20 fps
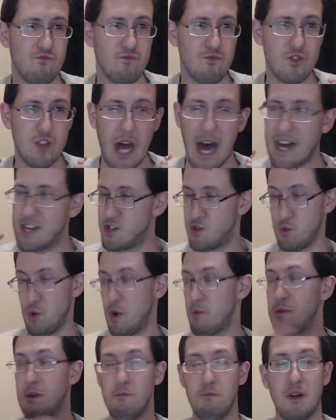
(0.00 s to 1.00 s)
I just want to
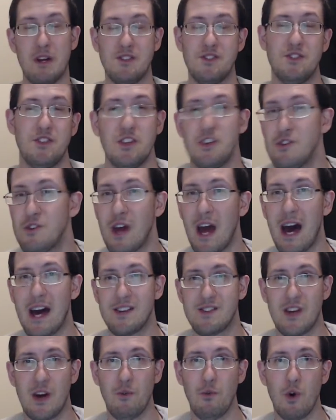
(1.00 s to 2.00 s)
be a blessing to you guys.
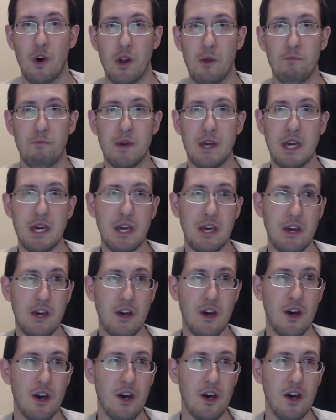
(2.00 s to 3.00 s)
I want to be,
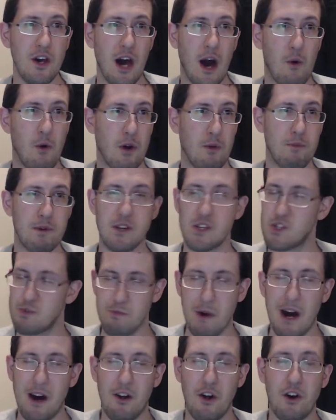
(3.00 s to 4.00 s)
I want to be a
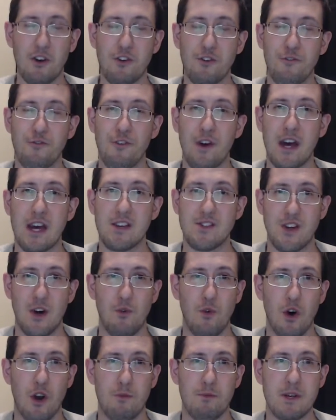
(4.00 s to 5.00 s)
smile on your face. I
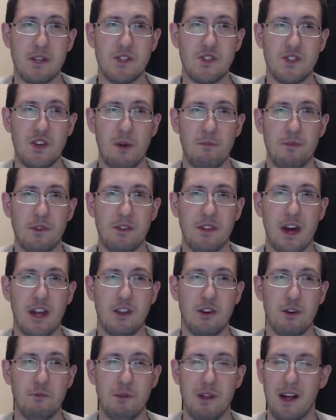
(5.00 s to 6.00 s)
want to be something that you
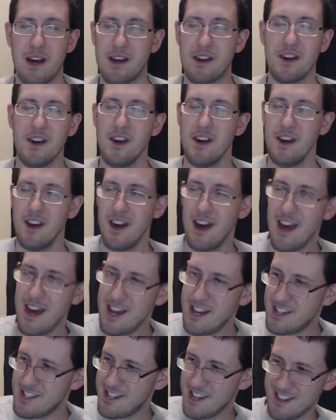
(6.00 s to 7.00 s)
can be like,
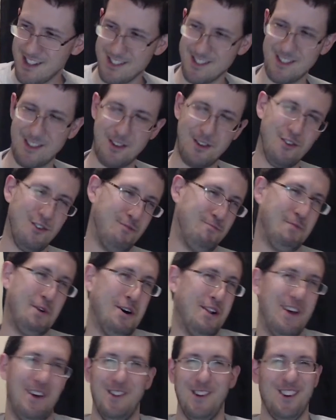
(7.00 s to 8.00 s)
hey, check this
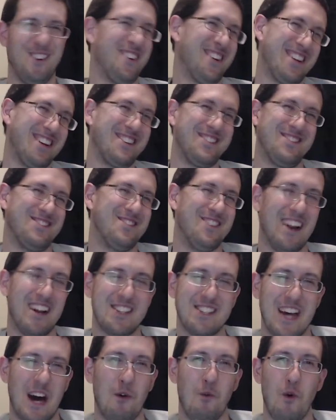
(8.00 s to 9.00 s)
goofball out. Look what he's doing. I just,
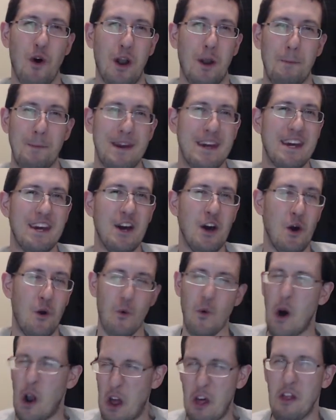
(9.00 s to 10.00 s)
I want to be
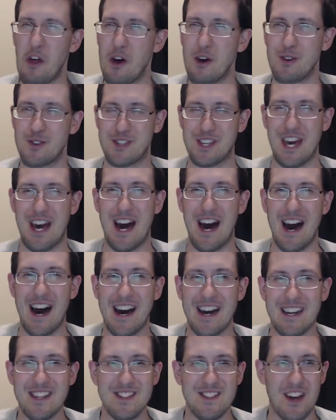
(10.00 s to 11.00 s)
one of those
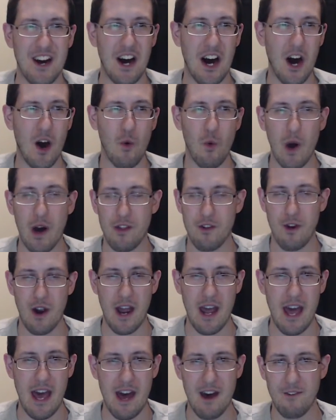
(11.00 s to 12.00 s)
guys. Uh, whether I
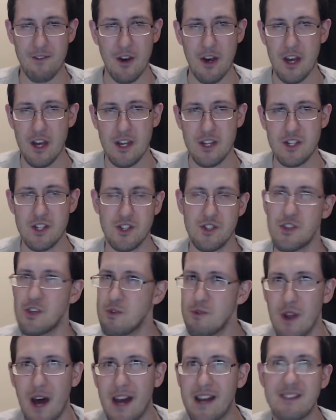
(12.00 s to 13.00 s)
have just you
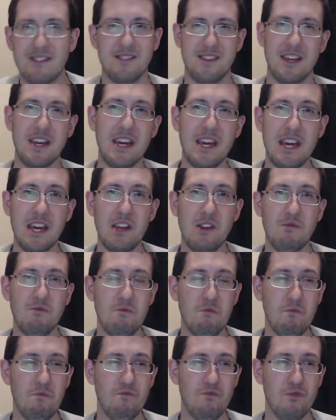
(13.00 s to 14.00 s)
nineteen,
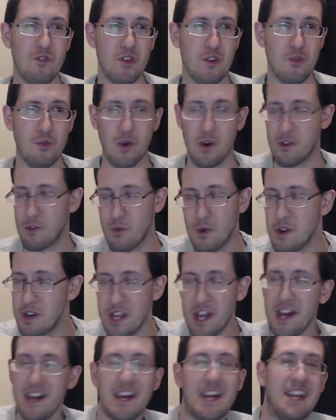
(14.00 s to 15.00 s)
whether one day
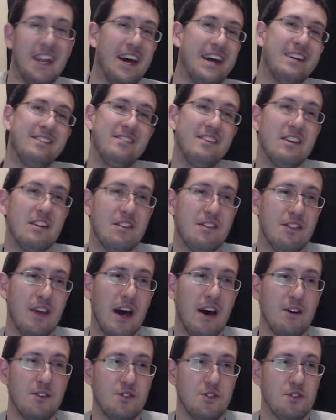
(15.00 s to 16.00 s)
I get nineteen
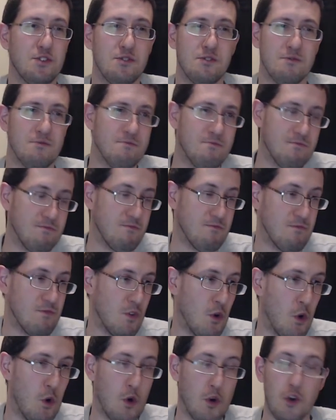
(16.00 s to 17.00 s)
thousand,
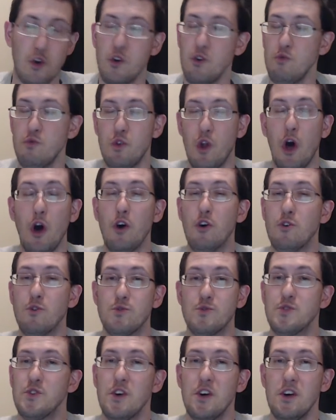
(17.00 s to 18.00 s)
or who
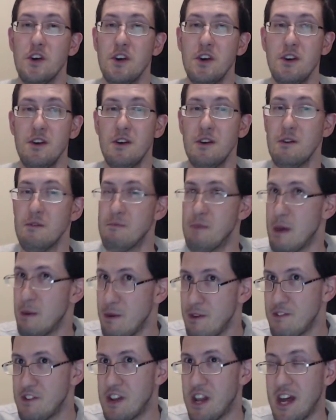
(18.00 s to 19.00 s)
knows, maybe
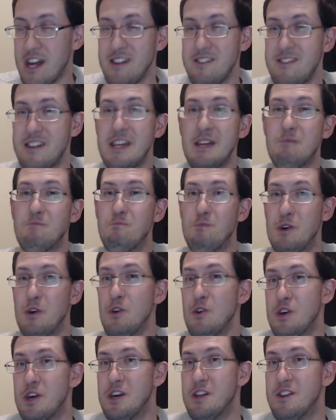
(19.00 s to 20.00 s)
even nineteen
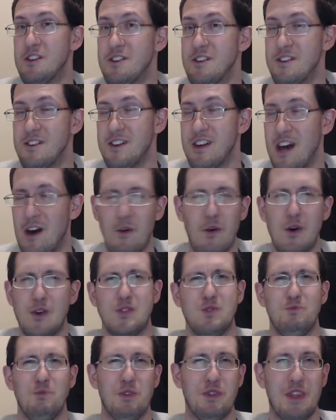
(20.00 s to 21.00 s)
million. How
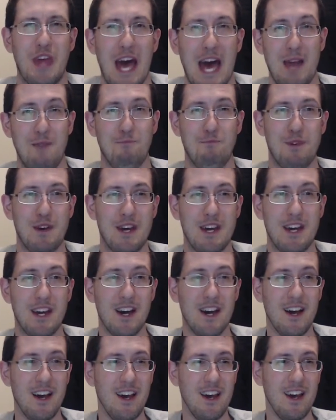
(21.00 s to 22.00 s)
awesome would that be?
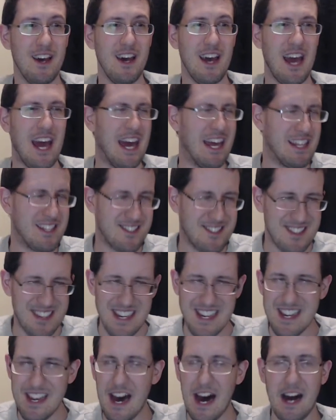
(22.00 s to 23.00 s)
And it's
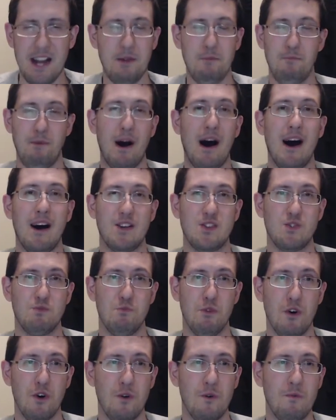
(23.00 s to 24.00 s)
not
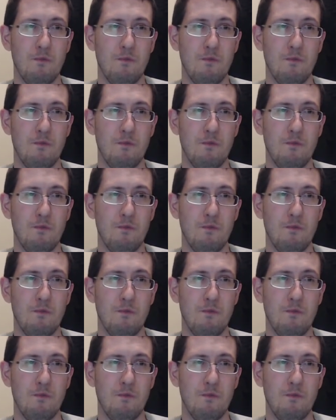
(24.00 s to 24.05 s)
impossible.